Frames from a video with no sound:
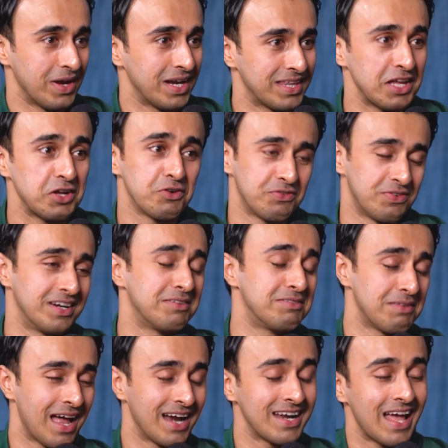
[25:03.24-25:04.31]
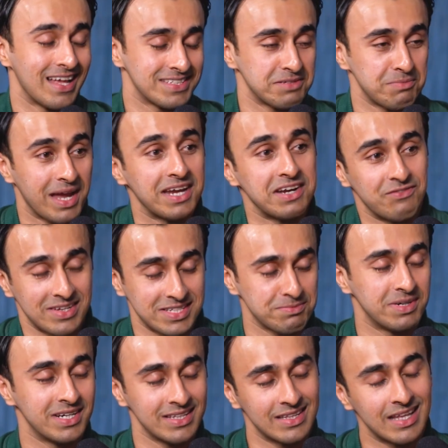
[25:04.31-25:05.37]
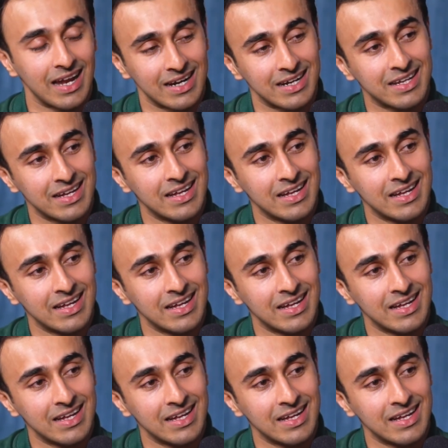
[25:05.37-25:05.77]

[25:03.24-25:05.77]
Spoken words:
So I think of it that as my investment in that.